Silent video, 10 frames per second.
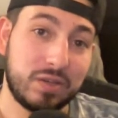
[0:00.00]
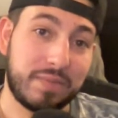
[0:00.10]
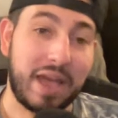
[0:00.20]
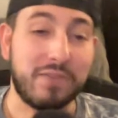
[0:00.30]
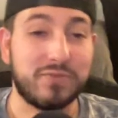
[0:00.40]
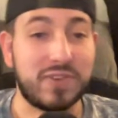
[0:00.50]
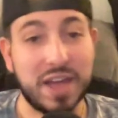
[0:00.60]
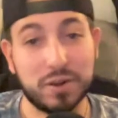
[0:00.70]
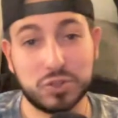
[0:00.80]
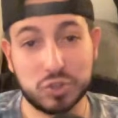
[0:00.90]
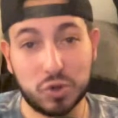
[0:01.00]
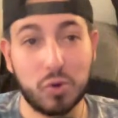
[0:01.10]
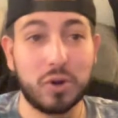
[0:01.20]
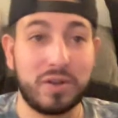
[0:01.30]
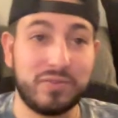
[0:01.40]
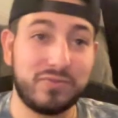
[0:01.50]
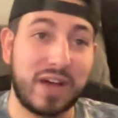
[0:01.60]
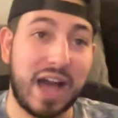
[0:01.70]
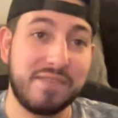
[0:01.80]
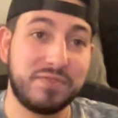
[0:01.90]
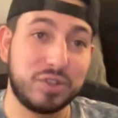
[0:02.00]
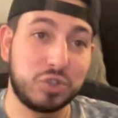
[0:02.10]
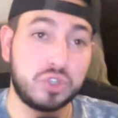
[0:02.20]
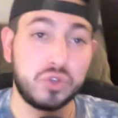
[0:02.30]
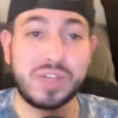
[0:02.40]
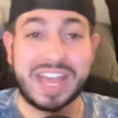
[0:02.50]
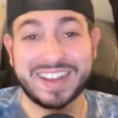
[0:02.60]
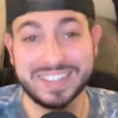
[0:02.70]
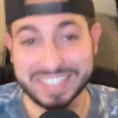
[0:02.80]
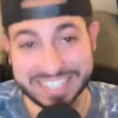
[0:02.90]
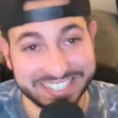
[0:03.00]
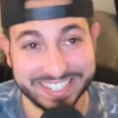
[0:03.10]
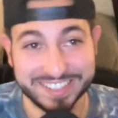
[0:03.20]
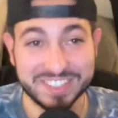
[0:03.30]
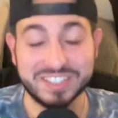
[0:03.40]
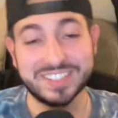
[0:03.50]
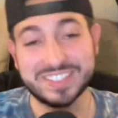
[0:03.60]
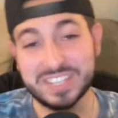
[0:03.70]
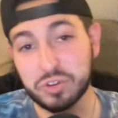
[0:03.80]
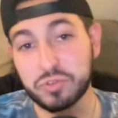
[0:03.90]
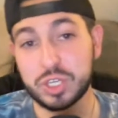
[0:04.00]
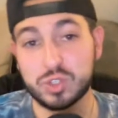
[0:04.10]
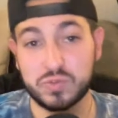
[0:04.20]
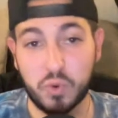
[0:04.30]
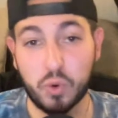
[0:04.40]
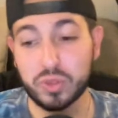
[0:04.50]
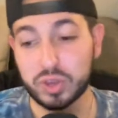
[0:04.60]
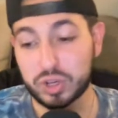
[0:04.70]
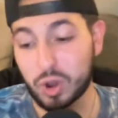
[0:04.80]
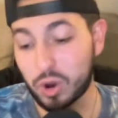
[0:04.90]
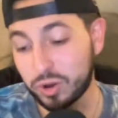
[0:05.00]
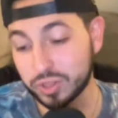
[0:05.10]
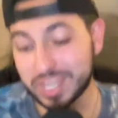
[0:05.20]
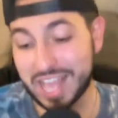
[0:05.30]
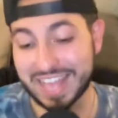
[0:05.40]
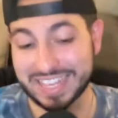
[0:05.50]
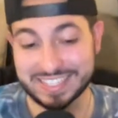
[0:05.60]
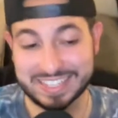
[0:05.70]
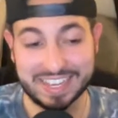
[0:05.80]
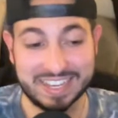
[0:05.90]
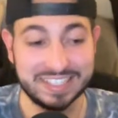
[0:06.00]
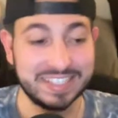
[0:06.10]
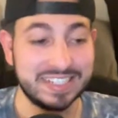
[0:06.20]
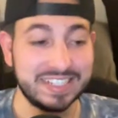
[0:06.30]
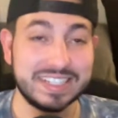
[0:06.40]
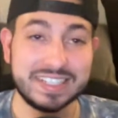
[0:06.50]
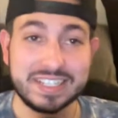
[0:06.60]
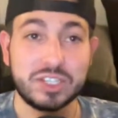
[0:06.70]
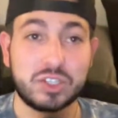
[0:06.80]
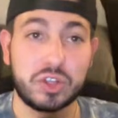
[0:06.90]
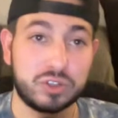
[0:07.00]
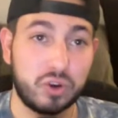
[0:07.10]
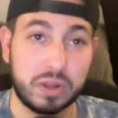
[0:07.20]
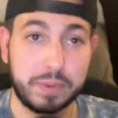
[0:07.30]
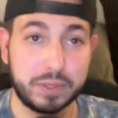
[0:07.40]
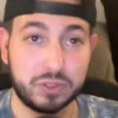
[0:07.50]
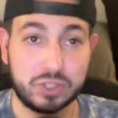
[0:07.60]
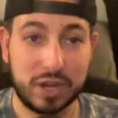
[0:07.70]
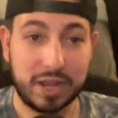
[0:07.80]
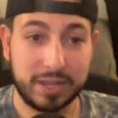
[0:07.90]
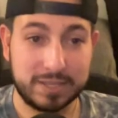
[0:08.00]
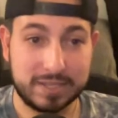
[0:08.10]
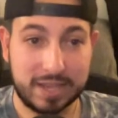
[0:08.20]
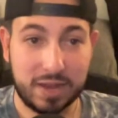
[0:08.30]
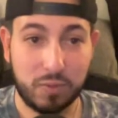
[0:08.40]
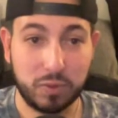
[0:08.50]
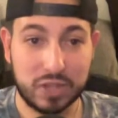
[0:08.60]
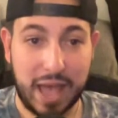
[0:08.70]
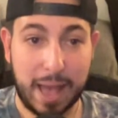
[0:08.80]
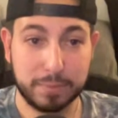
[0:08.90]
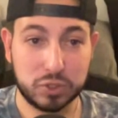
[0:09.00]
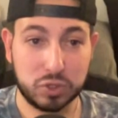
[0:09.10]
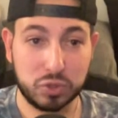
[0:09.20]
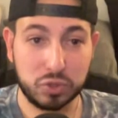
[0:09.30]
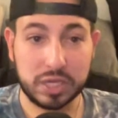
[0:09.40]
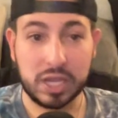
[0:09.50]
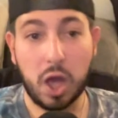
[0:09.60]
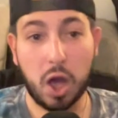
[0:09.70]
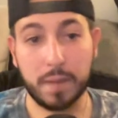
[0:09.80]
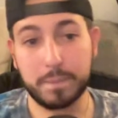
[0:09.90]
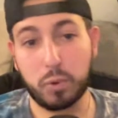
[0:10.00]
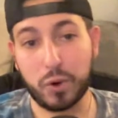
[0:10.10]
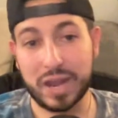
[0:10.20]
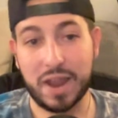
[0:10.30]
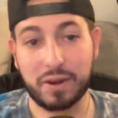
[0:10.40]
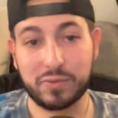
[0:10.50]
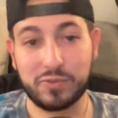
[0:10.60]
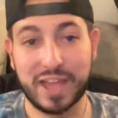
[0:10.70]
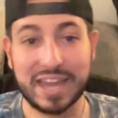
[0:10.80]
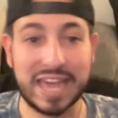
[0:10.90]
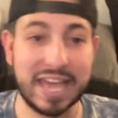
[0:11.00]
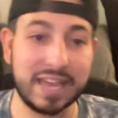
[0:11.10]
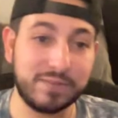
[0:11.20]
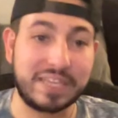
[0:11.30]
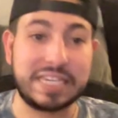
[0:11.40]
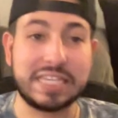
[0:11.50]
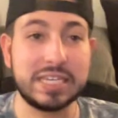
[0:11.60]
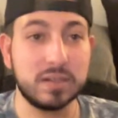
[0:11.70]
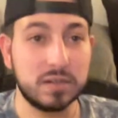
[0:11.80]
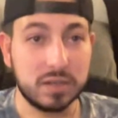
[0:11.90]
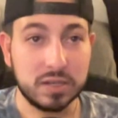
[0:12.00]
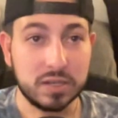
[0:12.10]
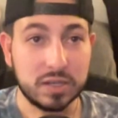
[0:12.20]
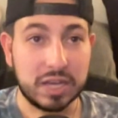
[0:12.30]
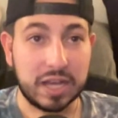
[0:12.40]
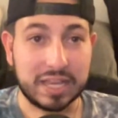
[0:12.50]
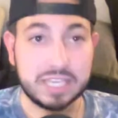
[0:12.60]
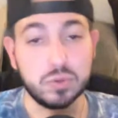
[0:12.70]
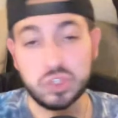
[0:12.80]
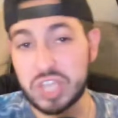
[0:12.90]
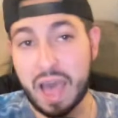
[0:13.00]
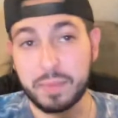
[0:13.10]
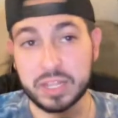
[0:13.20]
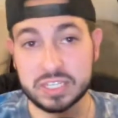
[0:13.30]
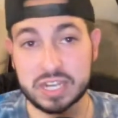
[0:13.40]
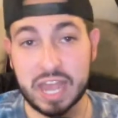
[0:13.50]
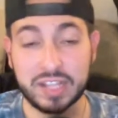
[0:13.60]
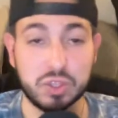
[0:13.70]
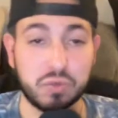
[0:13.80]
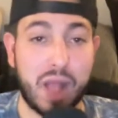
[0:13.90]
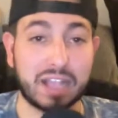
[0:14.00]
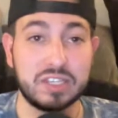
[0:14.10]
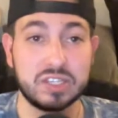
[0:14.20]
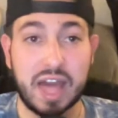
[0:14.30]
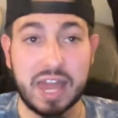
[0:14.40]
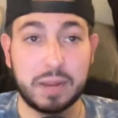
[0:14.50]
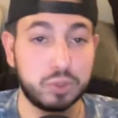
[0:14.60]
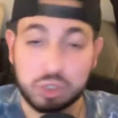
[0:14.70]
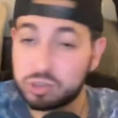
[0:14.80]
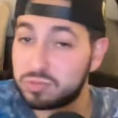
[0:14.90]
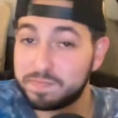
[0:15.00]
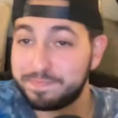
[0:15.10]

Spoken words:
by a final score of 5-2 that clinches the series for the Cards as their starting pitcher tonight was absolutely on point. Eric Fede, he was dominant tonight. So the Rockies lineup just